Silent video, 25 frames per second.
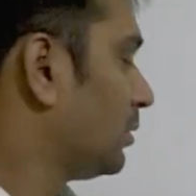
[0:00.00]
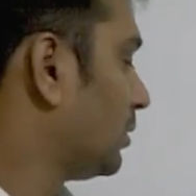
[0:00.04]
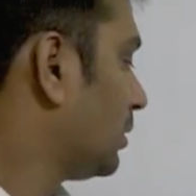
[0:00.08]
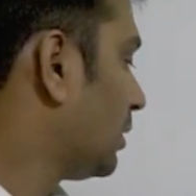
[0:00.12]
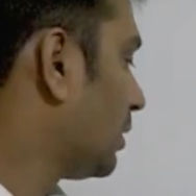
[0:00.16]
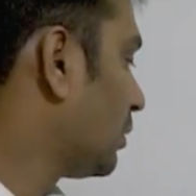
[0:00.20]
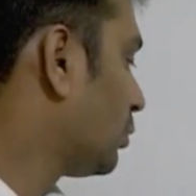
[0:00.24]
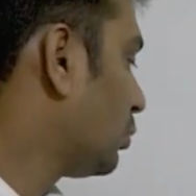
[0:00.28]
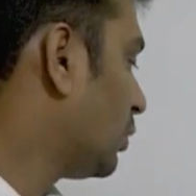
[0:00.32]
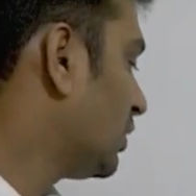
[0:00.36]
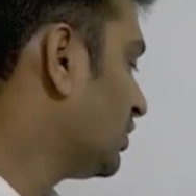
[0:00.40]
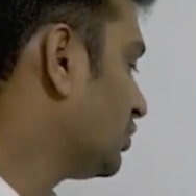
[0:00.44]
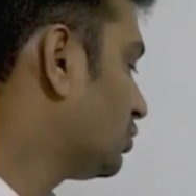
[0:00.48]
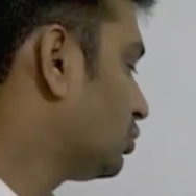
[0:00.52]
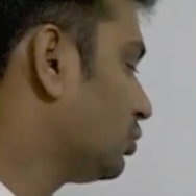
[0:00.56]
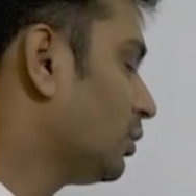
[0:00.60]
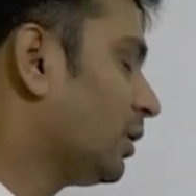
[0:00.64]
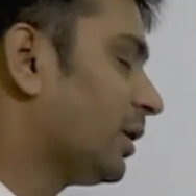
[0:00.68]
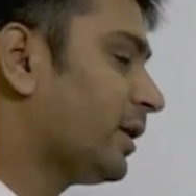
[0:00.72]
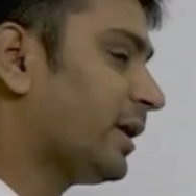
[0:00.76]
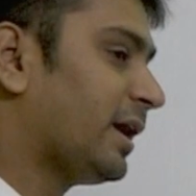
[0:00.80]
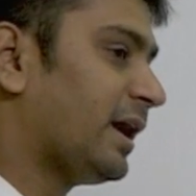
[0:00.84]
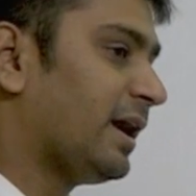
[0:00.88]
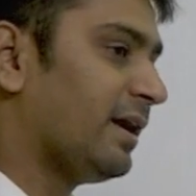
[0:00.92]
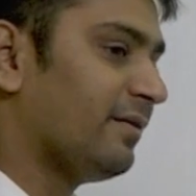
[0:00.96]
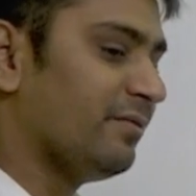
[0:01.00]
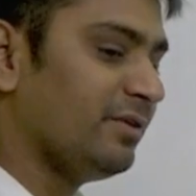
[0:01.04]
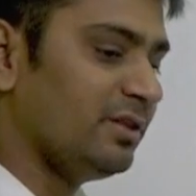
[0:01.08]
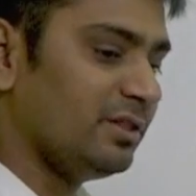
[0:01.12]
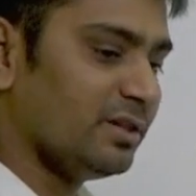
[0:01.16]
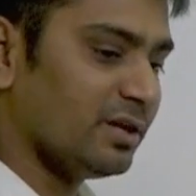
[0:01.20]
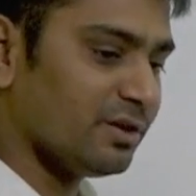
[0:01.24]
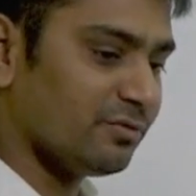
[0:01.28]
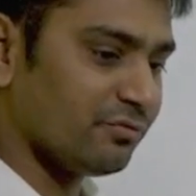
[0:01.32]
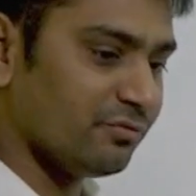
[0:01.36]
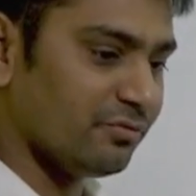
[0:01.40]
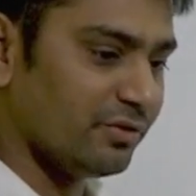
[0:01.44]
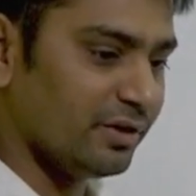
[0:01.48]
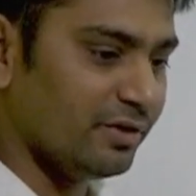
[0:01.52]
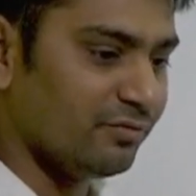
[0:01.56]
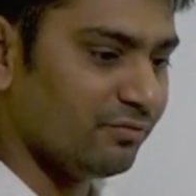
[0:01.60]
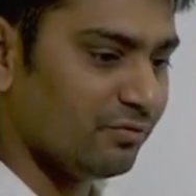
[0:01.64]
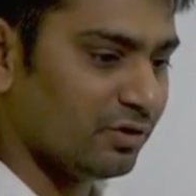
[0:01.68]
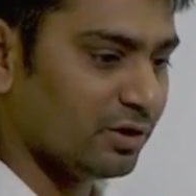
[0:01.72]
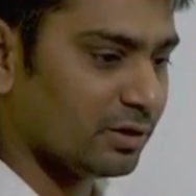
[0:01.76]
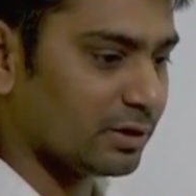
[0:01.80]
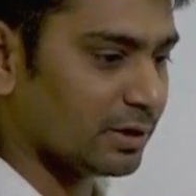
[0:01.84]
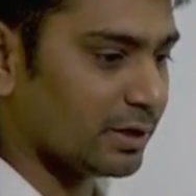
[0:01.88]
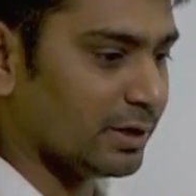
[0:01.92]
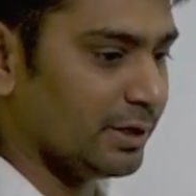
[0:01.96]
And once you are having that
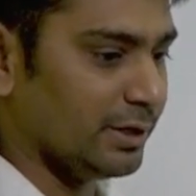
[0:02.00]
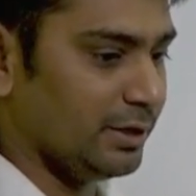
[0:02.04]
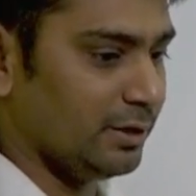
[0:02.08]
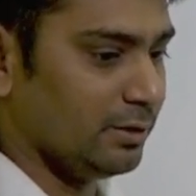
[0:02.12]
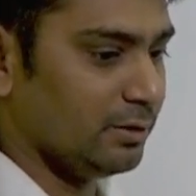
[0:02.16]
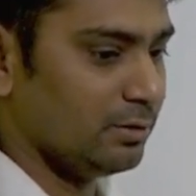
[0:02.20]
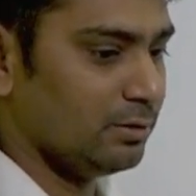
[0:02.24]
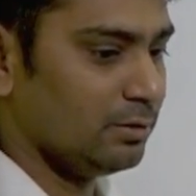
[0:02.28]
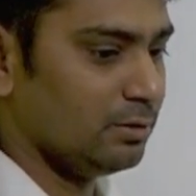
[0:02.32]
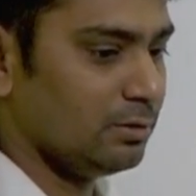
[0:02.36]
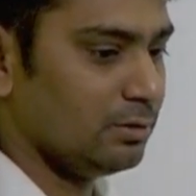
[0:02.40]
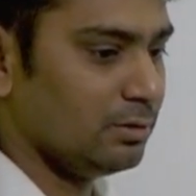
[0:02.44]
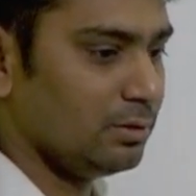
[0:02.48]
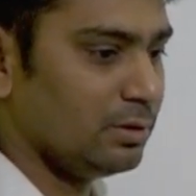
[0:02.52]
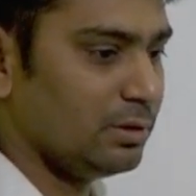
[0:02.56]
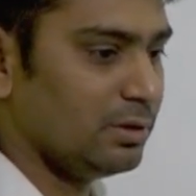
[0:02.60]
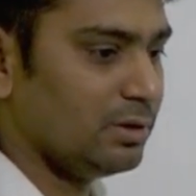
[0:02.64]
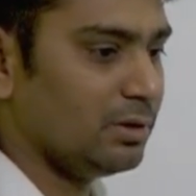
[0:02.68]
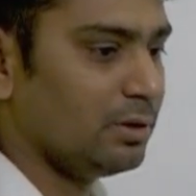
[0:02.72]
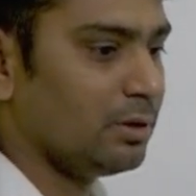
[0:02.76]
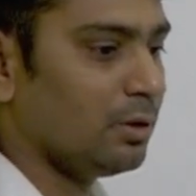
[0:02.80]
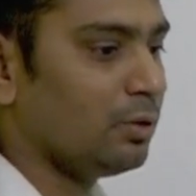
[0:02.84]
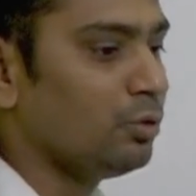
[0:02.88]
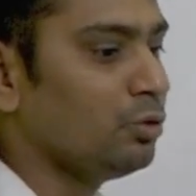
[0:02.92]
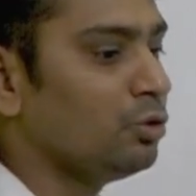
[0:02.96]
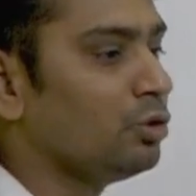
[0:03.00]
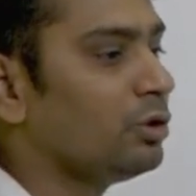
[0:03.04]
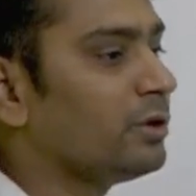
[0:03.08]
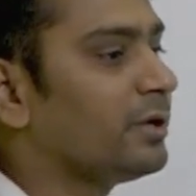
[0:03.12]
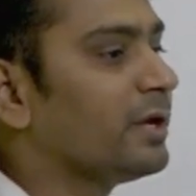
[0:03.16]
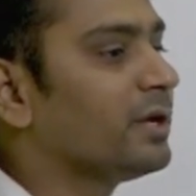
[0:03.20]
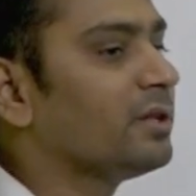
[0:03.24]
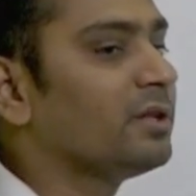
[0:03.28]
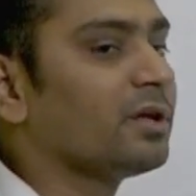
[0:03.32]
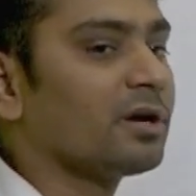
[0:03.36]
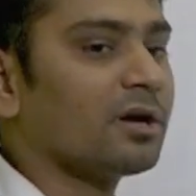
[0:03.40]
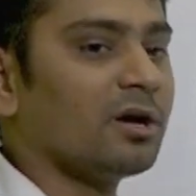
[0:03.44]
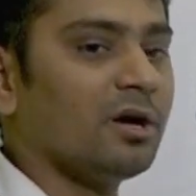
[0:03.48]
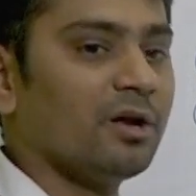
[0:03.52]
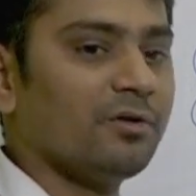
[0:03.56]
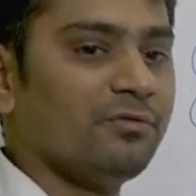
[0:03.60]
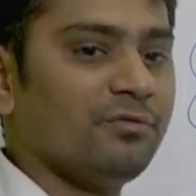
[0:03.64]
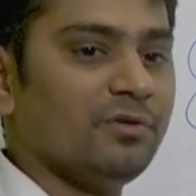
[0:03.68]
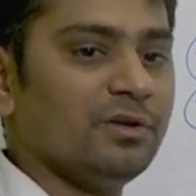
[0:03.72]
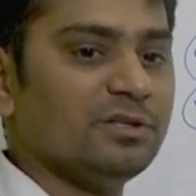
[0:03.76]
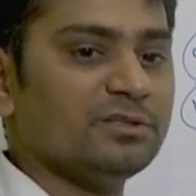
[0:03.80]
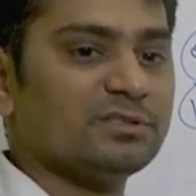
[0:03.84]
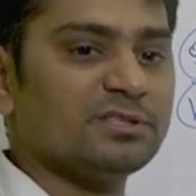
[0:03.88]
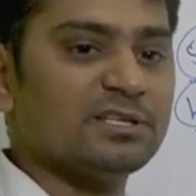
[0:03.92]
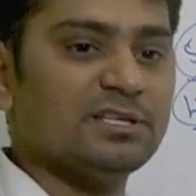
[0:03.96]
framework ready, now you will get the
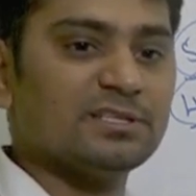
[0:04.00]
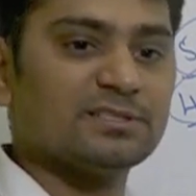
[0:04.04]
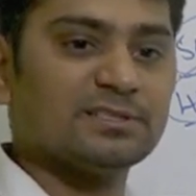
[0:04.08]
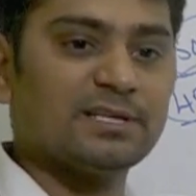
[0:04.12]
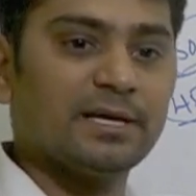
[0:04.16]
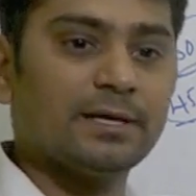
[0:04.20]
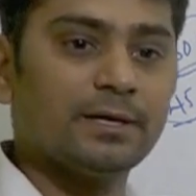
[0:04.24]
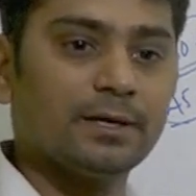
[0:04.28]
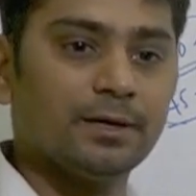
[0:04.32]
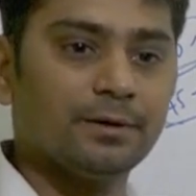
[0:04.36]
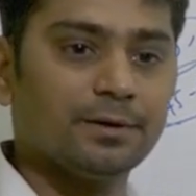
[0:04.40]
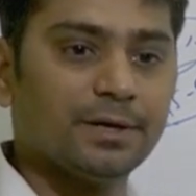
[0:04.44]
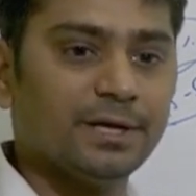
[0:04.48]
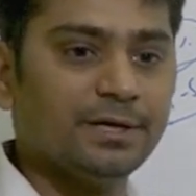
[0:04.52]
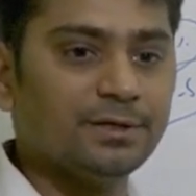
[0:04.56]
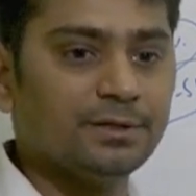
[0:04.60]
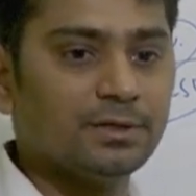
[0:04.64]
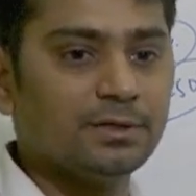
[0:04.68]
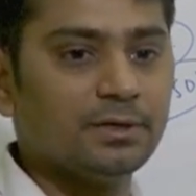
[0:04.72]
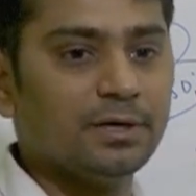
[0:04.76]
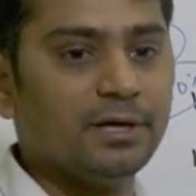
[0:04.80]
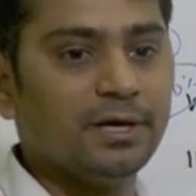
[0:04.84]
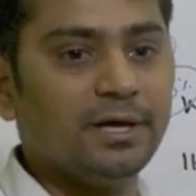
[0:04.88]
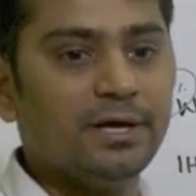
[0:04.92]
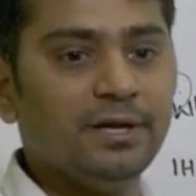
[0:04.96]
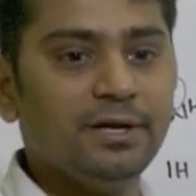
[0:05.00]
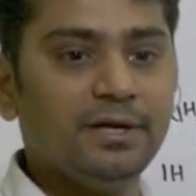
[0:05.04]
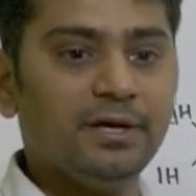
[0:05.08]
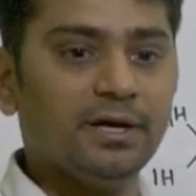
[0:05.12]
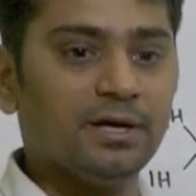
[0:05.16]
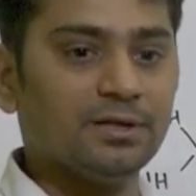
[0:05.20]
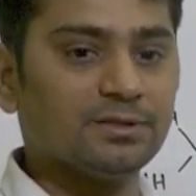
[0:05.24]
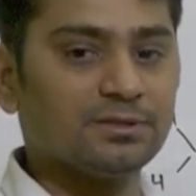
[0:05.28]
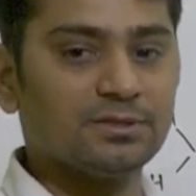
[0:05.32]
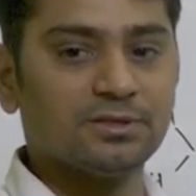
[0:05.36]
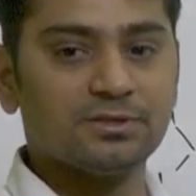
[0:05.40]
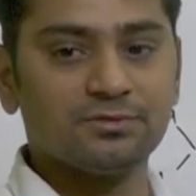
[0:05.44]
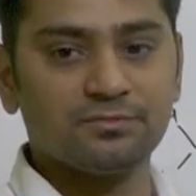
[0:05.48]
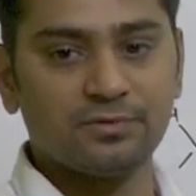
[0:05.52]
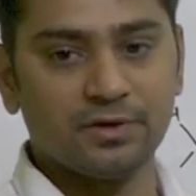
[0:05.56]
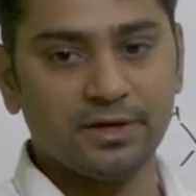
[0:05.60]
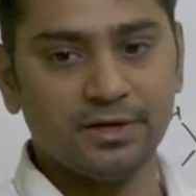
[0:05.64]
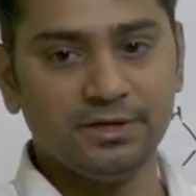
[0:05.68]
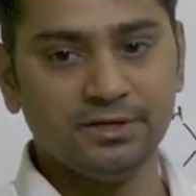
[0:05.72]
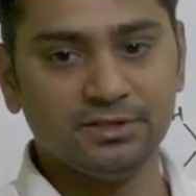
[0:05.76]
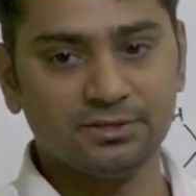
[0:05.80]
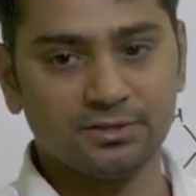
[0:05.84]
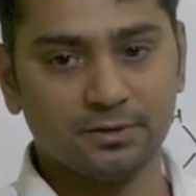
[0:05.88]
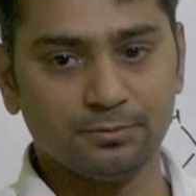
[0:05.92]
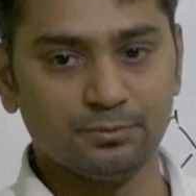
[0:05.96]
confidence. Yes, I can write any answers for
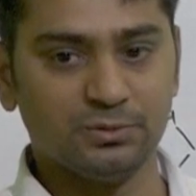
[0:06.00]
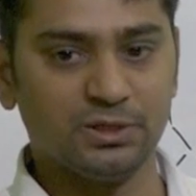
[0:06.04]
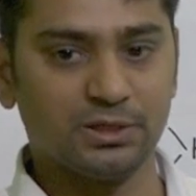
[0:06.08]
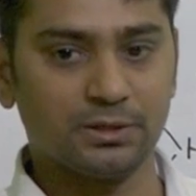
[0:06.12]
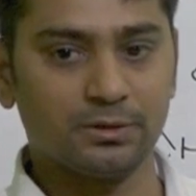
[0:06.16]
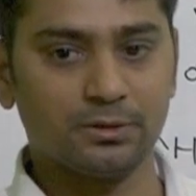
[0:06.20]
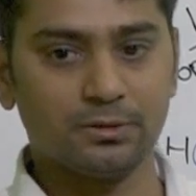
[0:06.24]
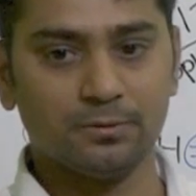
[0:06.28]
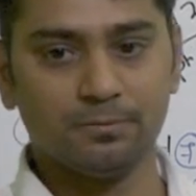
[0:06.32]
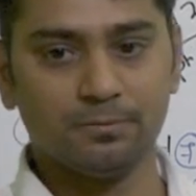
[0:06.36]
any subject.